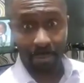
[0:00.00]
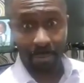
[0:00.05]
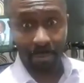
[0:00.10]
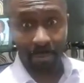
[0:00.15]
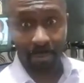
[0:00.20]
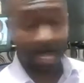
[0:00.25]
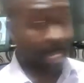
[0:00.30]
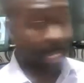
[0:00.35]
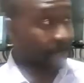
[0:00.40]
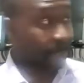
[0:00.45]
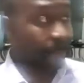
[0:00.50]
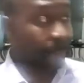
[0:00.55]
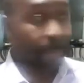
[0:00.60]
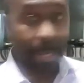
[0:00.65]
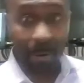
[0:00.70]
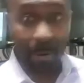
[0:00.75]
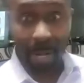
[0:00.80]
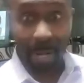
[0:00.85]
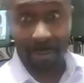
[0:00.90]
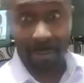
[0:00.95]
Yes, maybe they
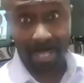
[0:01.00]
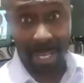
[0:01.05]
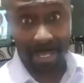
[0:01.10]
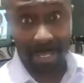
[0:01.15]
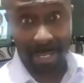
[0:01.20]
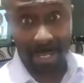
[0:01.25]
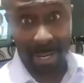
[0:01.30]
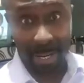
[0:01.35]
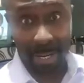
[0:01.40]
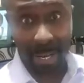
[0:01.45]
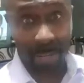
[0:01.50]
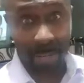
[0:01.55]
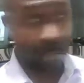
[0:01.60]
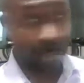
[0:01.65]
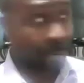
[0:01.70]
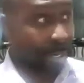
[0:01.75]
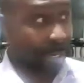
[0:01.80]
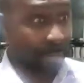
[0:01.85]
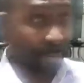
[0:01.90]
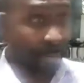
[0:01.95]
will have sat in a classroom
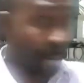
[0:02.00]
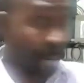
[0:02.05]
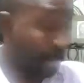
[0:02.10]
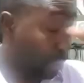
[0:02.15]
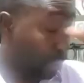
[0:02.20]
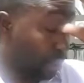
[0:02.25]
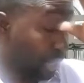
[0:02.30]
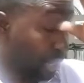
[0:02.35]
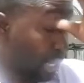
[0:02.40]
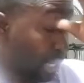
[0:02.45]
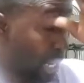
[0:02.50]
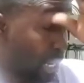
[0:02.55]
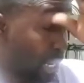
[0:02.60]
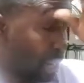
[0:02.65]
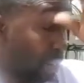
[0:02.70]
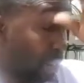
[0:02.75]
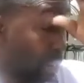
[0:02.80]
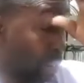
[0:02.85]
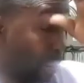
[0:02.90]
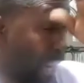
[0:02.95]
and develop something
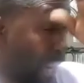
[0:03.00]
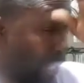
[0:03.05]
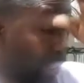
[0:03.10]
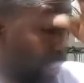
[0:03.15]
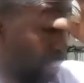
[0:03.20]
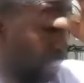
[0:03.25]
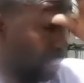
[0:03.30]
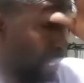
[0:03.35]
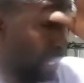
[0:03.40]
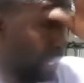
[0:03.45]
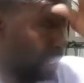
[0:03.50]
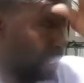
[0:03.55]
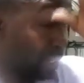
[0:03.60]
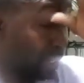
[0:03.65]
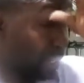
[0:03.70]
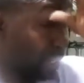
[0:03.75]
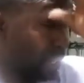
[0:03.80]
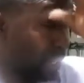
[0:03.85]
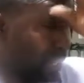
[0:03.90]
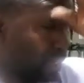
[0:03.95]
or write something,
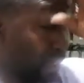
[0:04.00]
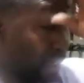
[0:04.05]
write